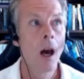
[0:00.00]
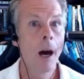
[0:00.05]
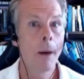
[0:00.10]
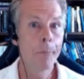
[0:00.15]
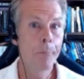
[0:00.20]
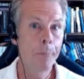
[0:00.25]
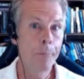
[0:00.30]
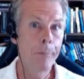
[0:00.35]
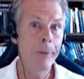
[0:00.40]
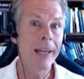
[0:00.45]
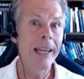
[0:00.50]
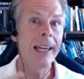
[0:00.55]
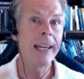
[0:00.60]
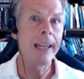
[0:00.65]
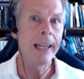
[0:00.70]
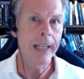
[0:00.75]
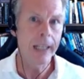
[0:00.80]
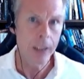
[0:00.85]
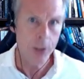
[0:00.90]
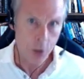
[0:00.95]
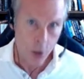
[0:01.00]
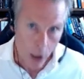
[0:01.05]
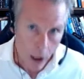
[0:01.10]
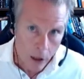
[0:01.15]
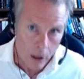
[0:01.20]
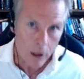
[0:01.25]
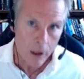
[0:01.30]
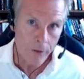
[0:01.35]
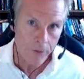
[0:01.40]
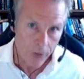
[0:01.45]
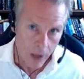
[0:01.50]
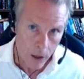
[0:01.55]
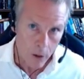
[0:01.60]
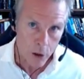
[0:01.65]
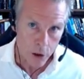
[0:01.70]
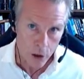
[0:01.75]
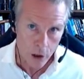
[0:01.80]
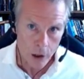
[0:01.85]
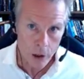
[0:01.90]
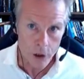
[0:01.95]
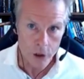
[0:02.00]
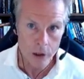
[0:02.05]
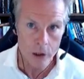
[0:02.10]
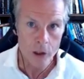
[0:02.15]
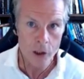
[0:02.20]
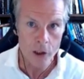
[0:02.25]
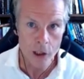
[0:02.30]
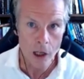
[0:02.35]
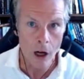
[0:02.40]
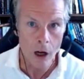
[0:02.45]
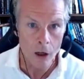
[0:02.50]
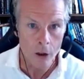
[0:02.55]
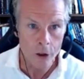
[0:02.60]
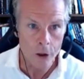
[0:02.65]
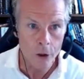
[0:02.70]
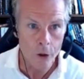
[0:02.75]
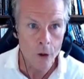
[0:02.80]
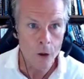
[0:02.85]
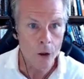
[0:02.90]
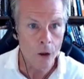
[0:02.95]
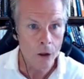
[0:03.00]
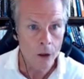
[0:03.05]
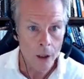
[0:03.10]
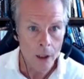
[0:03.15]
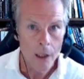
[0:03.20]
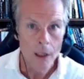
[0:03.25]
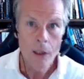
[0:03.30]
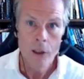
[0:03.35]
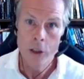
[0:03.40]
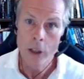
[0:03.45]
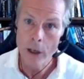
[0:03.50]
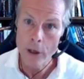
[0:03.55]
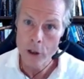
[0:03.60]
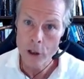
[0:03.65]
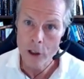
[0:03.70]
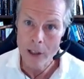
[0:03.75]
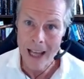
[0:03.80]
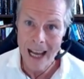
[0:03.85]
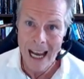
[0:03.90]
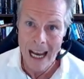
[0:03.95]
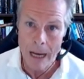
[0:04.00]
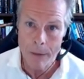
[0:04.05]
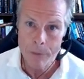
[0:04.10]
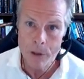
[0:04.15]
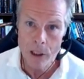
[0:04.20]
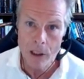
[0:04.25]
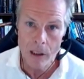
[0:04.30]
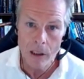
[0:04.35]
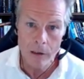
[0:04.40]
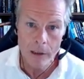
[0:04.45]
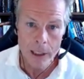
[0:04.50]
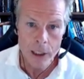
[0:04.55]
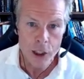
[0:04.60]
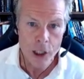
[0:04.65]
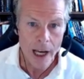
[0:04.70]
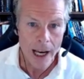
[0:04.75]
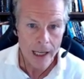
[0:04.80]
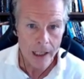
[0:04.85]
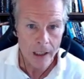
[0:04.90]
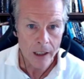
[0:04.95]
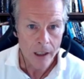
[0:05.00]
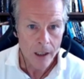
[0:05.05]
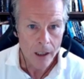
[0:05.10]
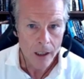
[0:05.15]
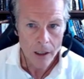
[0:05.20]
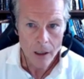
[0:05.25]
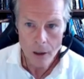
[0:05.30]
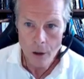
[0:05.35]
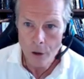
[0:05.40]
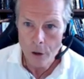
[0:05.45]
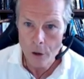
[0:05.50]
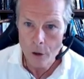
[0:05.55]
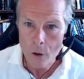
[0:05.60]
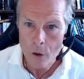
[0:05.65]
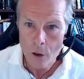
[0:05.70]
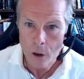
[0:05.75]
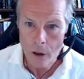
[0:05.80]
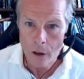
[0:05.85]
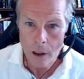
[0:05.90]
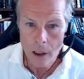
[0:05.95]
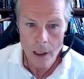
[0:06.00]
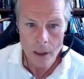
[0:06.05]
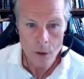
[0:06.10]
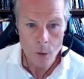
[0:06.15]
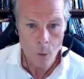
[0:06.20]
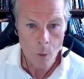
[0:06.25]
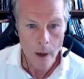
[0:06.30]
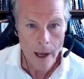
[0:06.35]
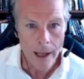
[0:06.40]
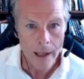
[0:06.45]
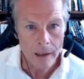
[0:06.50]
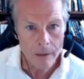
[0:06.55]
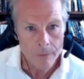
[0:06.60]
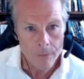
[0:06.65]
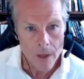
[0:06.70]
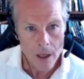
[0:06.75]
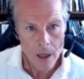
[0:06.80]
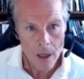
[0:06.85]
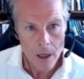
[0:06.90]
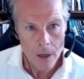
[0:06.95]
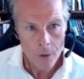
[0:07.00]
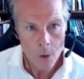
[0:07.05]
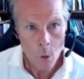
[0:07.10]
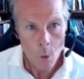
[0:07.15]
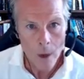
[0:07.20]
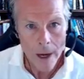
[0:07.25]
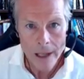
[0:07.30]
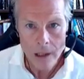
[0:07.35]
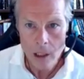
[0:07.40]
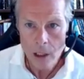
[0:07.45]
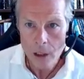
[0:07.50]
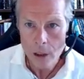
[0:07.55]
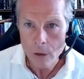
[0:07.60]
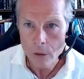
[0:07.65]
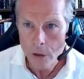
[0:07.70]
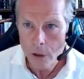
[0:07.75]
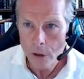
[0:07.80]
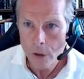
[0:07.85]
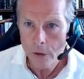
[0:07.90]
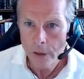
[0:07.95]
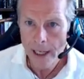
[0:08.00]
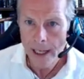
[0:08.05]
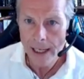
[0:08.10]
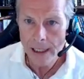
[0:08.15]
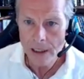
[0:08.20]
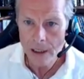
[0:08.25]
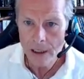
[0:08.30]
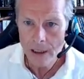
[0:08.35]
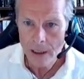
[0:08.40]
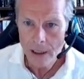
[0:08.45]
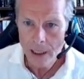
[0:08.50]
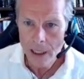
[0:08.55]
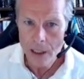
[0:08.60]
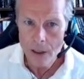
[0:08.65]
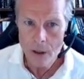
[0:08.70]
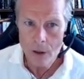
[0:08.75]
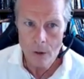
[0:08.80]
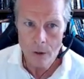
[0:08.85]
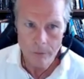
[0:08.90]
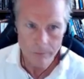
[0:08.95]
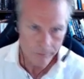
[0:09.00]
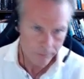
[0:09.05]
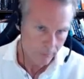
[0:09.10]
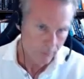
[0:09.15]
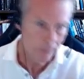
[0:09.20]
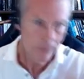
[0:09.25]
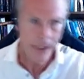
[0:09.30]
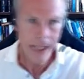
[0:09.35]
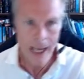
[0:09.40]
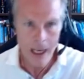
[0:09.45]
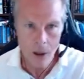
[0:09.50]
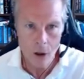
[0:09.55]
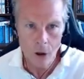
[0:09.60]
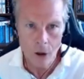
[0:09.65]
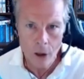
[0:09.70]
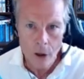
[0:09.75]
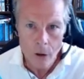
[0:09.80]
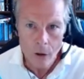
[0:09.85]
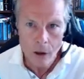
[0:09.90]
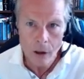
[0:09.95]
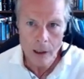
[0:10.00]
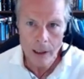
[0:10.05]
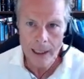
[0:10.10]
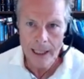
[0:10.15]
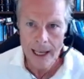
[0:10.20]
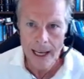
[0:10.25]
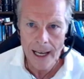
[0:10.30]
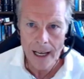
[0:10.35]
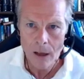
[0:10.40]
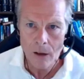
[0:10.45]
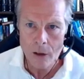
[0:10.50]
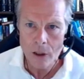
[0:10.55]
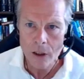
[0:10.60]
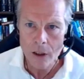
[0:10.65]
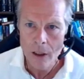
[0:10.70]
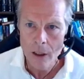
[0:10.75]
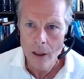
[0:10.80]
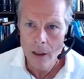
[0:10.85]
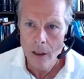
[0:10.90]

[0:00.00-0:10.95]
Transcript: A big chunk of those searches start on Google. So you should absolutely check Google as well. The way that you do that is you get your Google account,